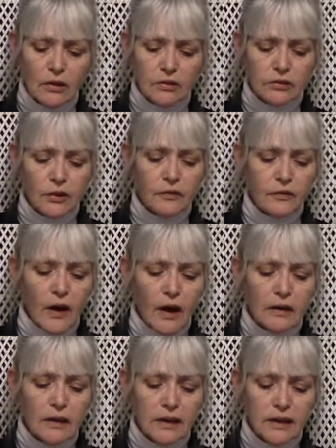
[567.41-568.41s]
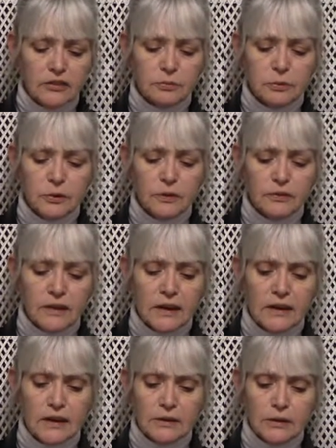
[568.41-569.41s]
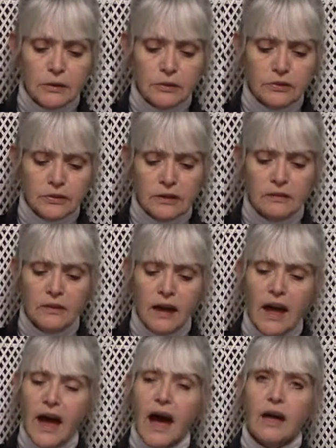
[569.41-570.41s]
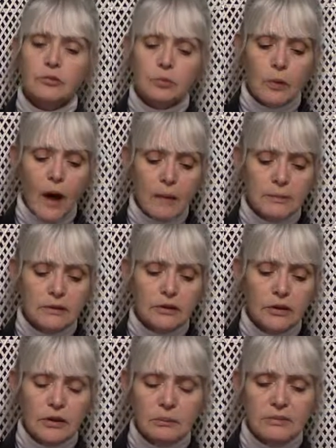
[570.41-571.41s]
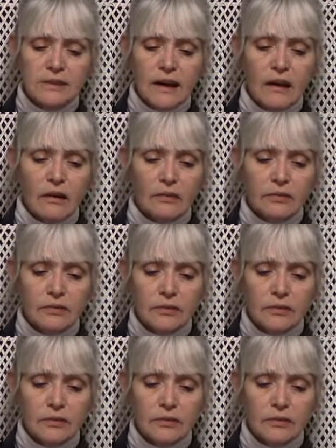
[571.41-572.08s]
So far, he's proven an elusive as Robin Hood himself.